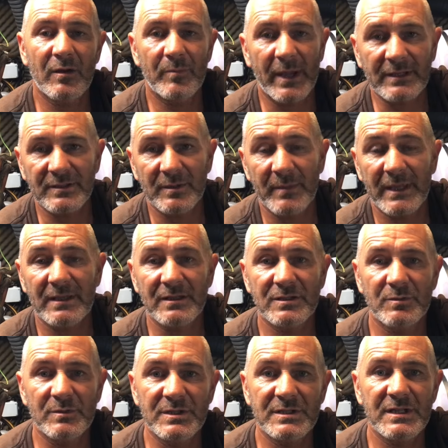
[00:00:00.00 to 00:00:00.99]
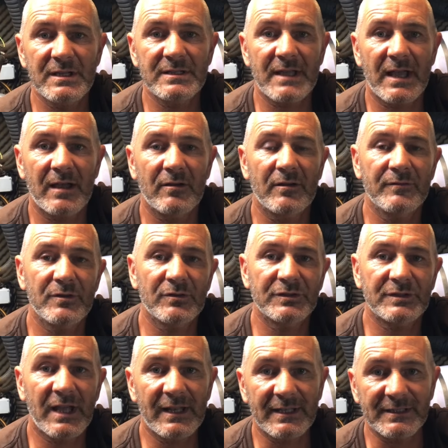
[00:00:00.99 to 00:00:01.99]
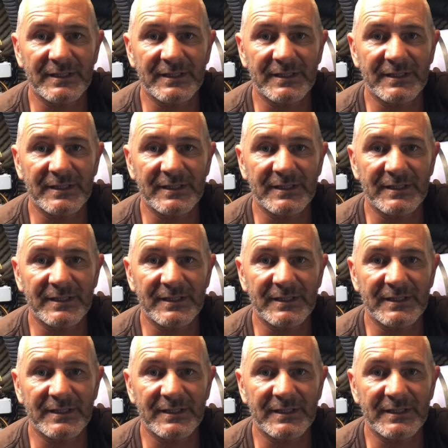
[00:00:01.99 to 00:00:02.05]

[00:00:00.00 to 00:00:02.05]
back to making Swiss cheese out of your Starlink